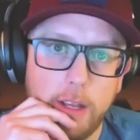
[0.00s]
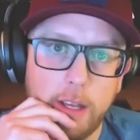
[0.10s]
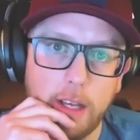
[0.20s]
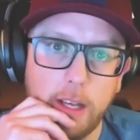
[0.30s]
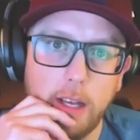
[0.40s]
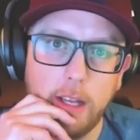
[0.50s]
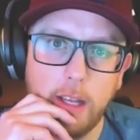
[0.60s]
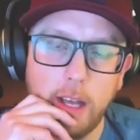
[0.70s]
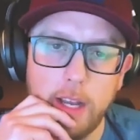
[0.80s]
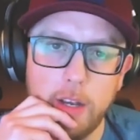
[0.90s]
I didn't uh, either.
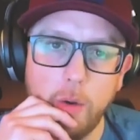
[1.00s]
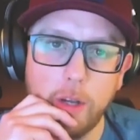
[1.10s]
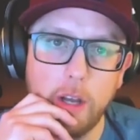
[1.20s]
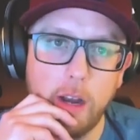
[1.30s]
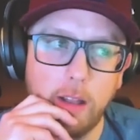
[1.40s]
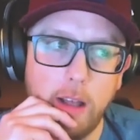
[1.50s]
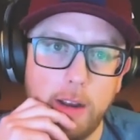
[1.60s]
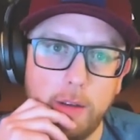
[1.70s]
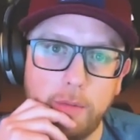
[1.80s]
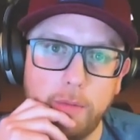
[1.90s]
I know it got a
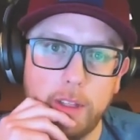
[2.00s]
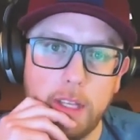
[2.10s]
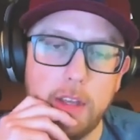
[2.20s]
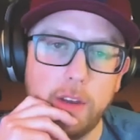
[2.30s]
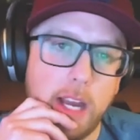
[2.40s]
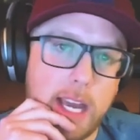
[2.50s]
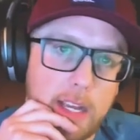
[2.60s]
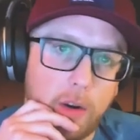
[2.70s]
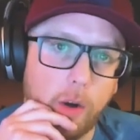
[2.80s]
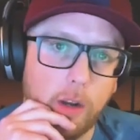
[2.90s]
lot of either
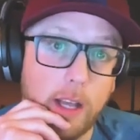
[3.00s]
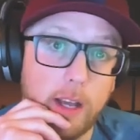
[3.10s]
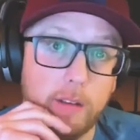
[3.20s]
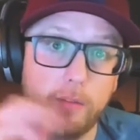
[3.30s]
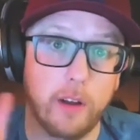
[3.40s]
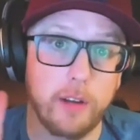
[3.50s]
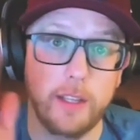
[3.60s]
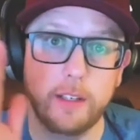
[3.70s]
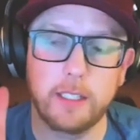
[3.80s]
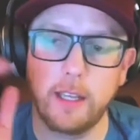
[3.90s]
hate or love on
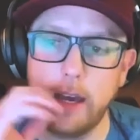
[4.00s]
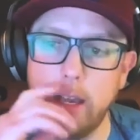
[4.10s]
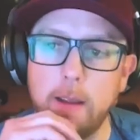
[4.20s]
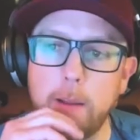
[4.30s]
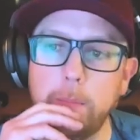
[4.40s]
either side.